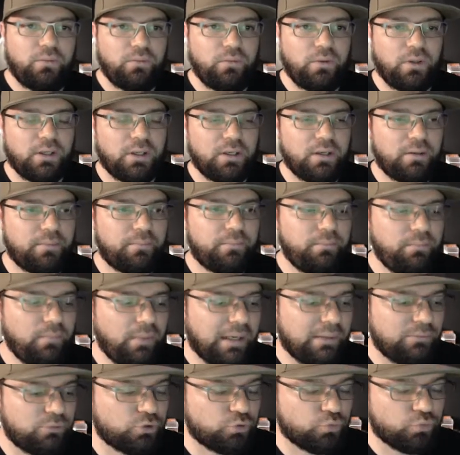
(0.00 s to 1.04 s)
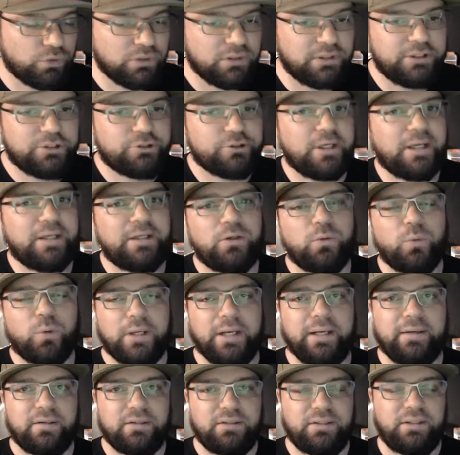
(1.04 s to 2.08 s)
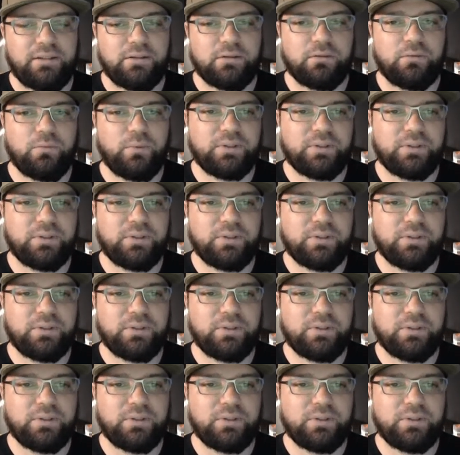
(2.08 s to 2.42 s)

I was really trying to work out a deal